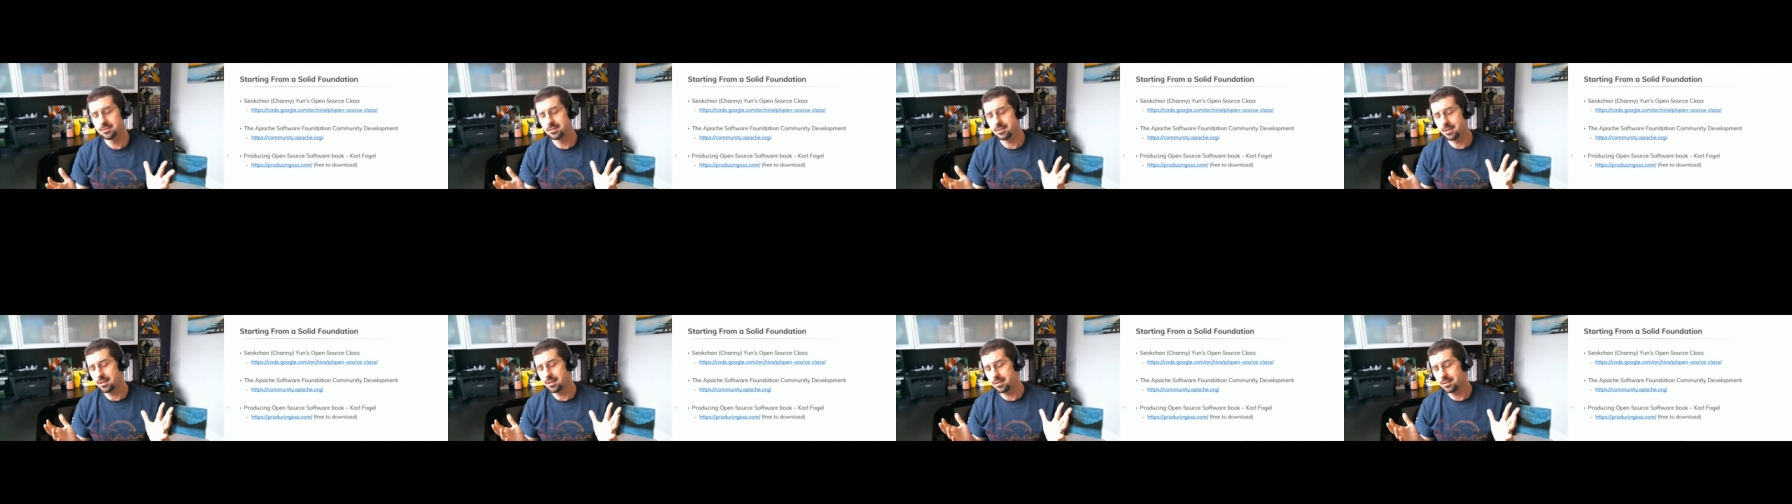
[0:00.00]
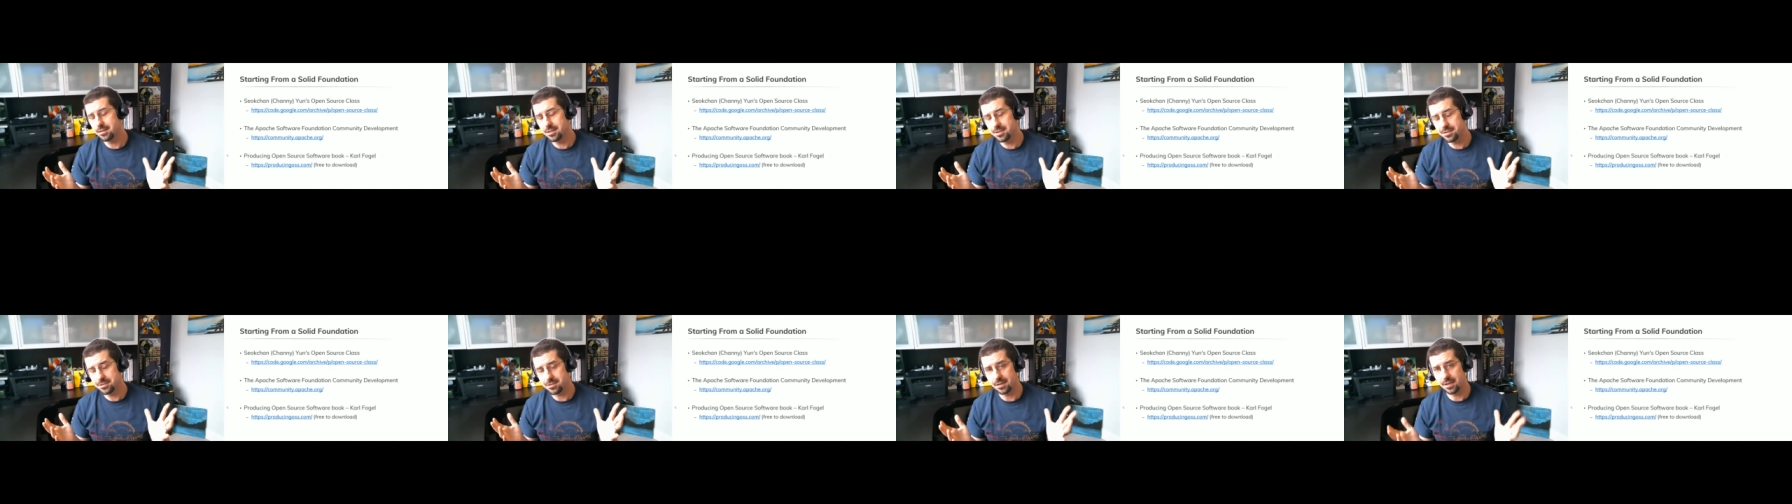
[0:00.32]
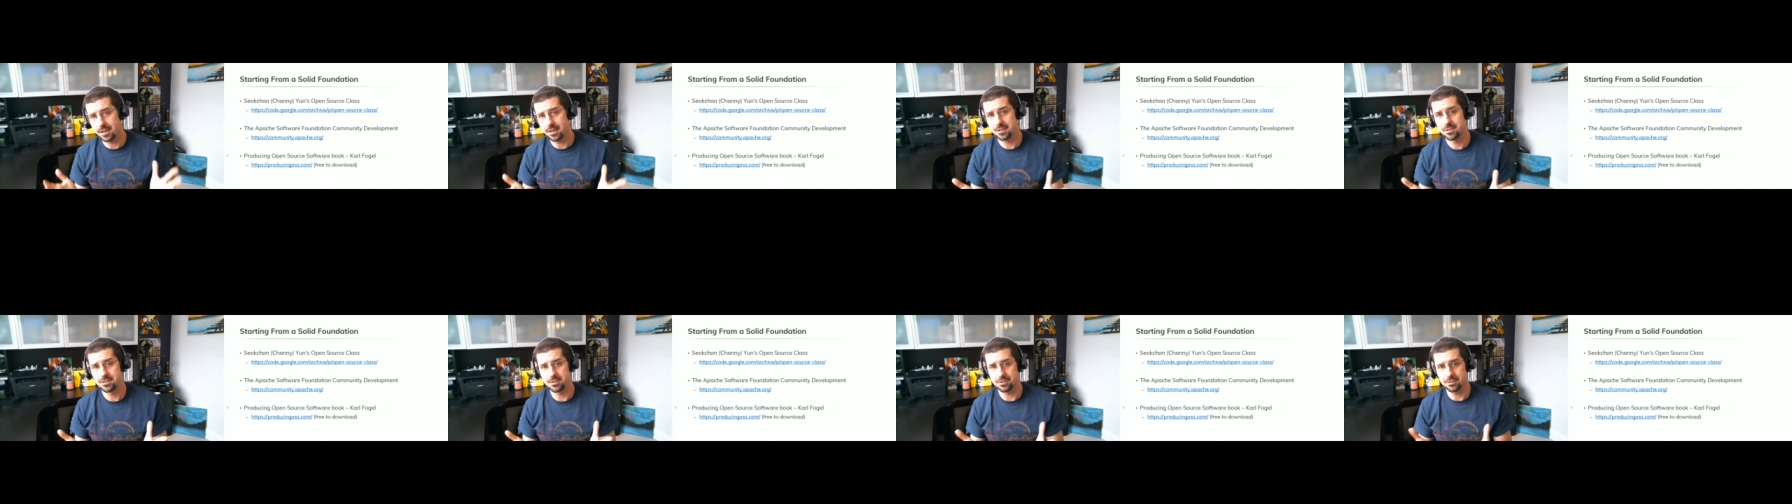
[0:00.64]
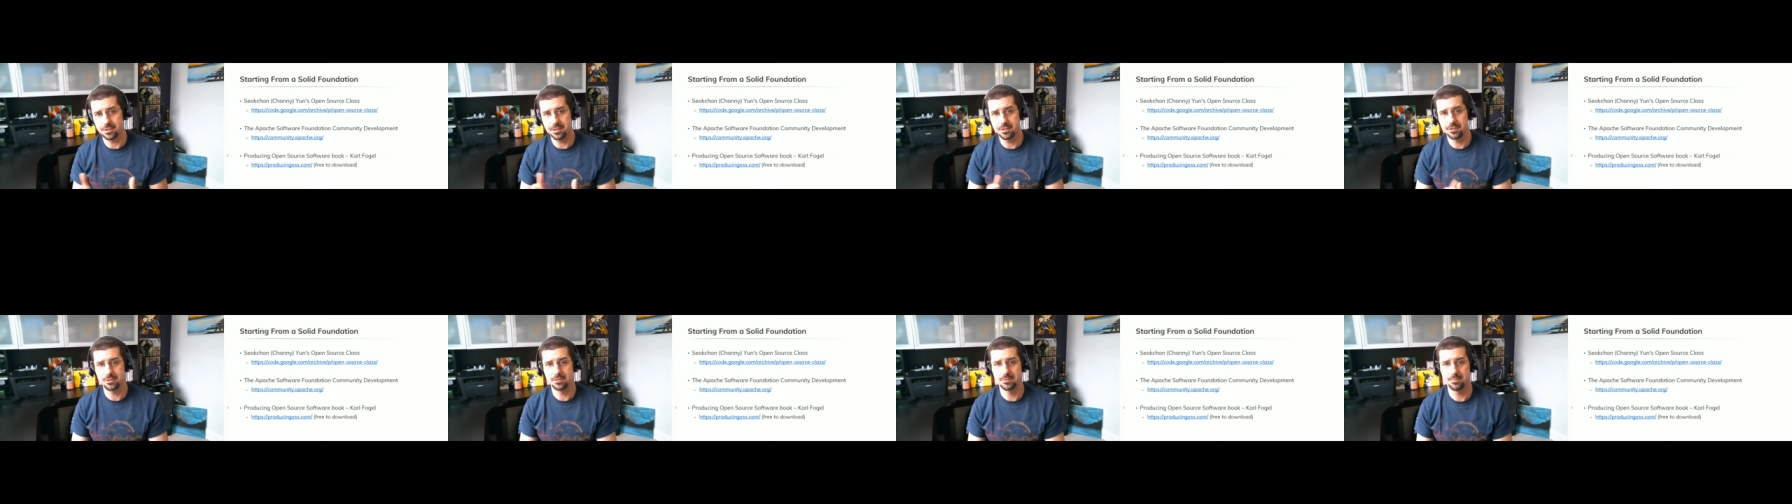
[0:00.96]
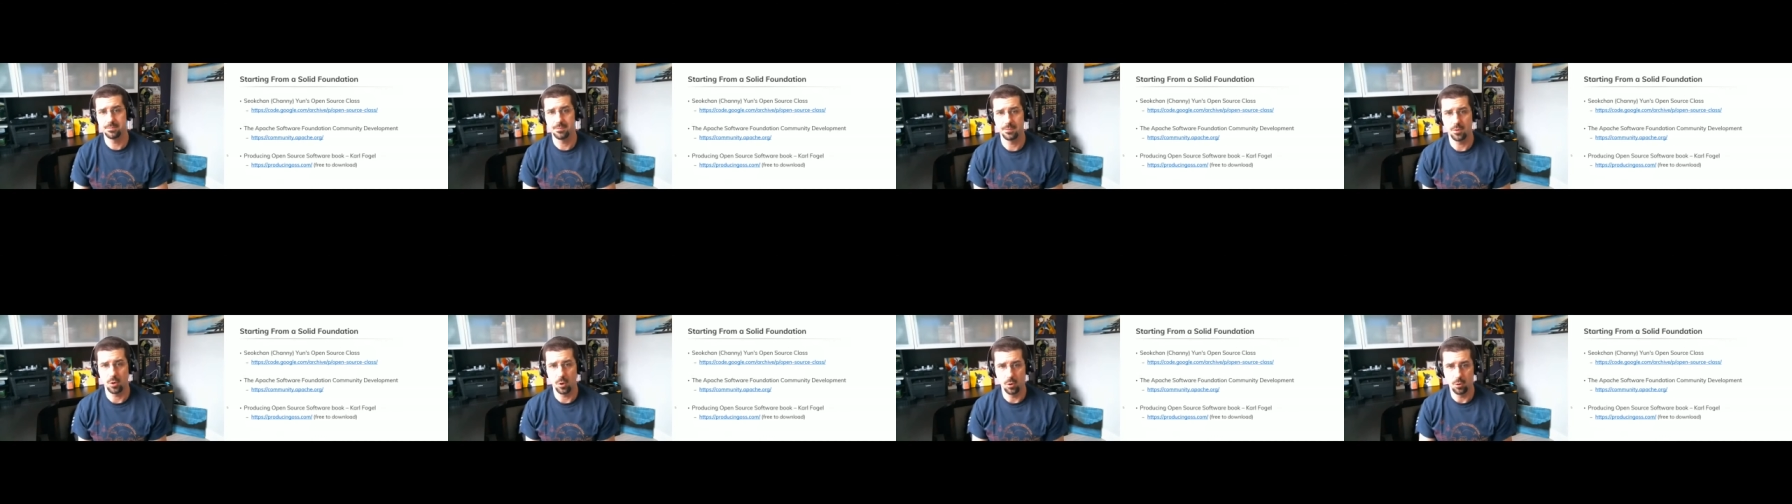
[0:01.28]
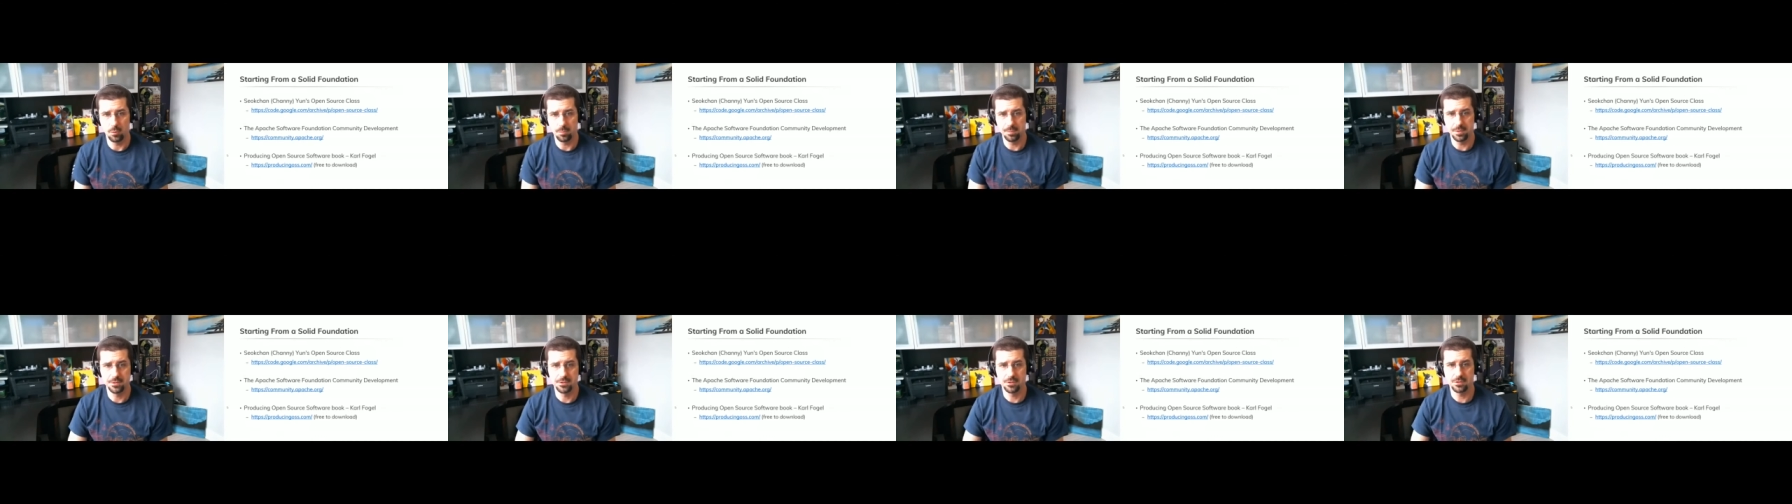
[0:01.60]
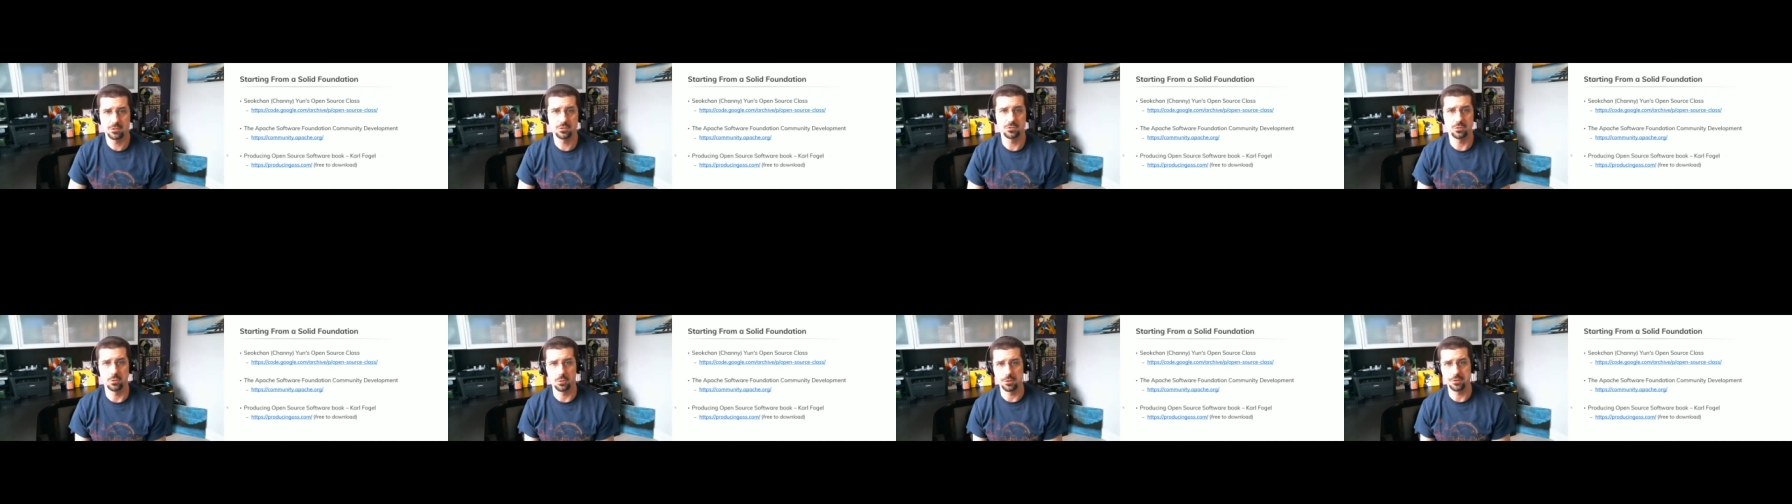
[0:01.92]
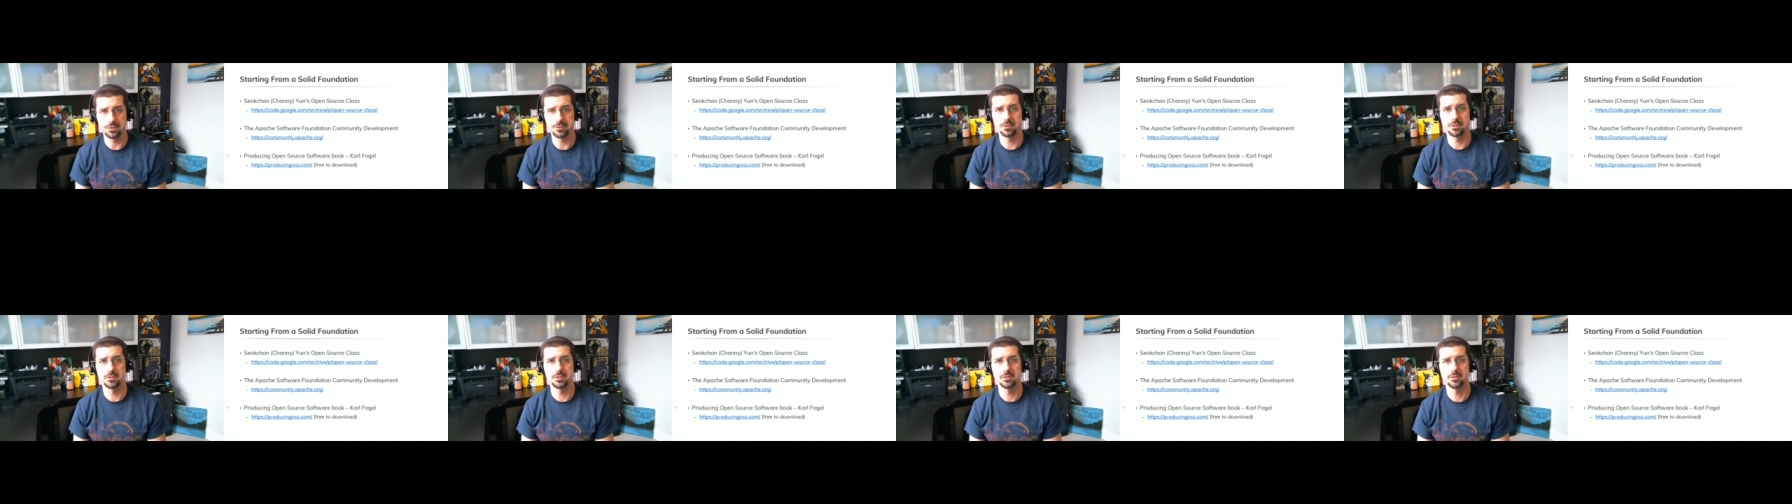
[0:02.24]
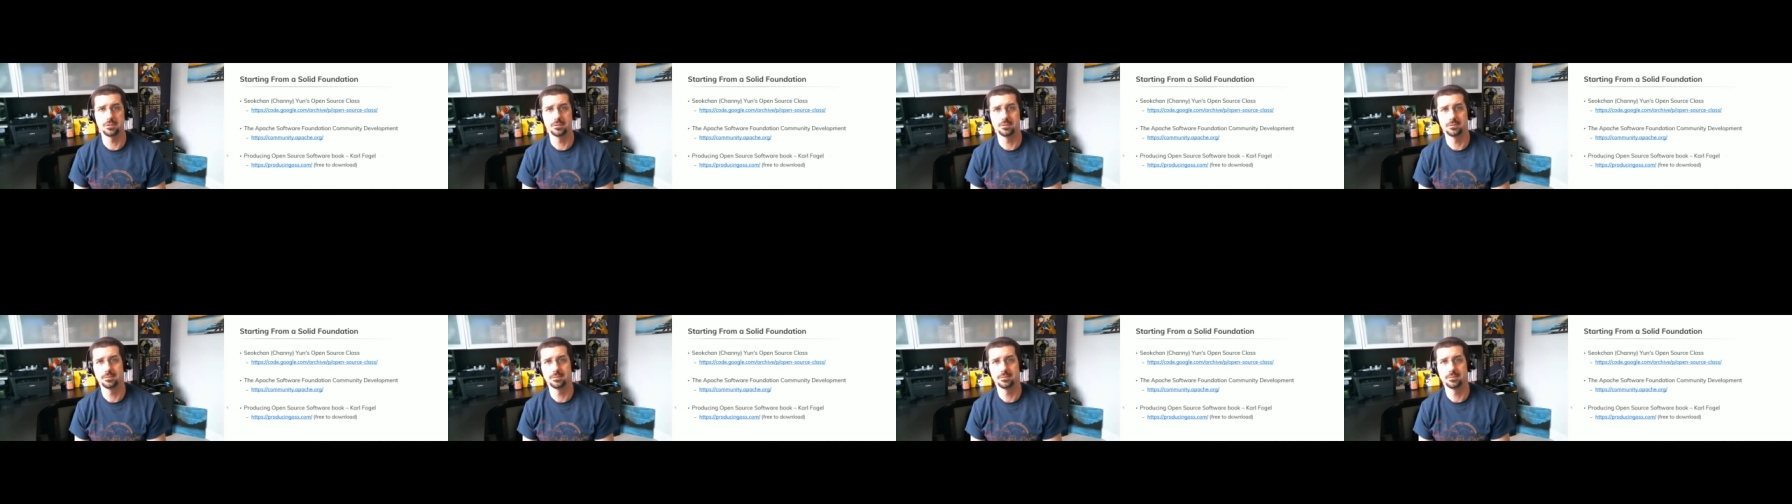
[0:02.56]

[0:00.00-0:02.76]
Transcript: there is actually some open source